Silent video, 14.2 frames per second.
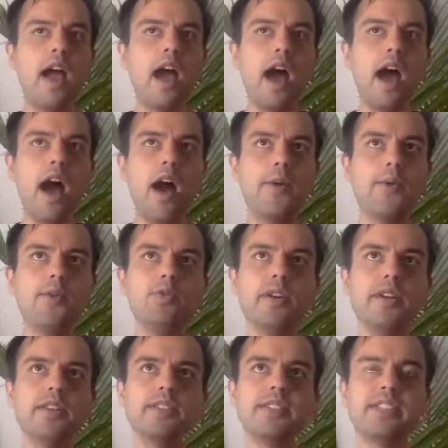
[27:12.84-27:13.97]
how do
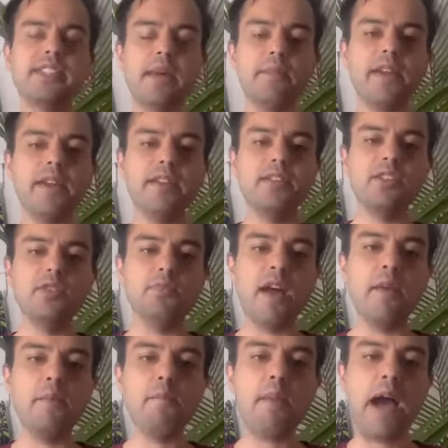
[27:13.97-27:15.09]
I step into
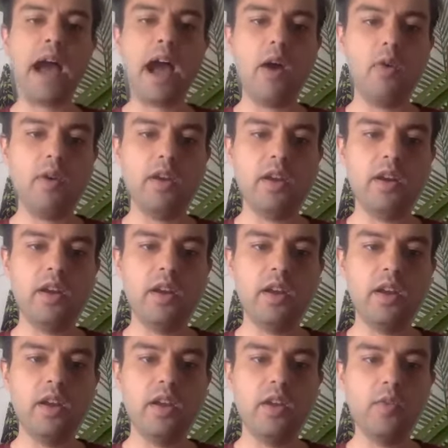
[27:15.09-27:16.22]
my power
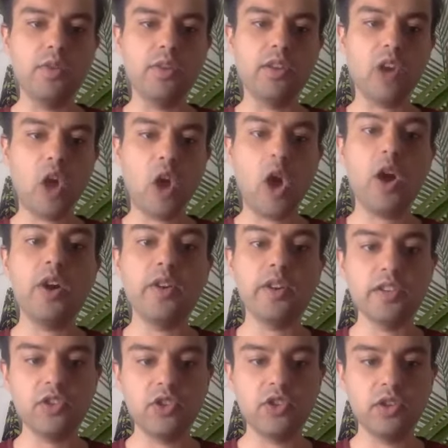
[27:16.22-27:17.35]
with
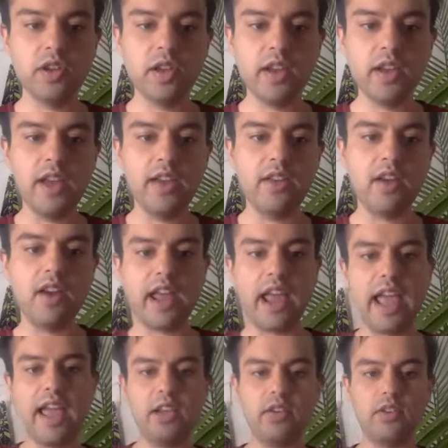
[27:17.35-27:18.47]
courage and not
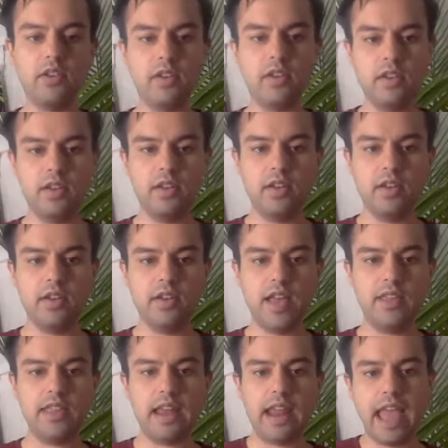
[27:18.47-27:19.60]
anger?
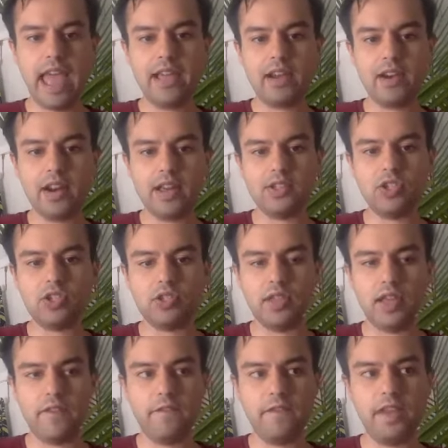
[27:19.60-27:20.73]
And that anger has,
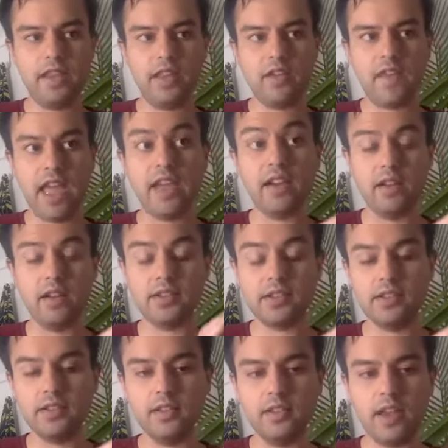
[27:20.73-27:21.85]
that feeling of anger is
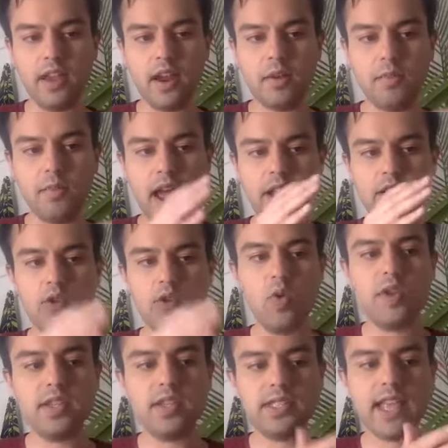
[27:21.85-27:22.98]
still there, but I
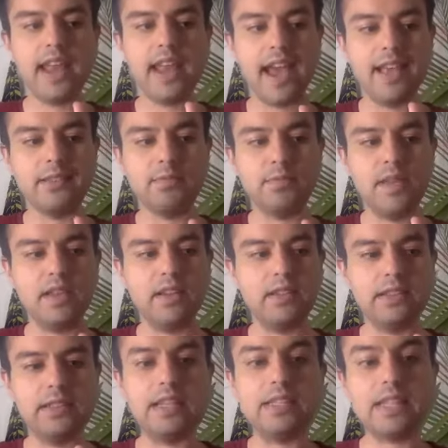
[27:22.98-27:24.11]
noticed that as being
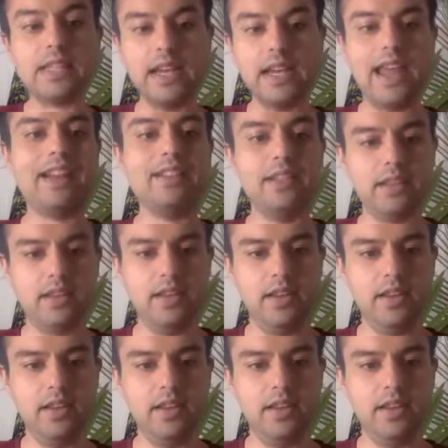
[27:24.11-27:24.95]
disconnected,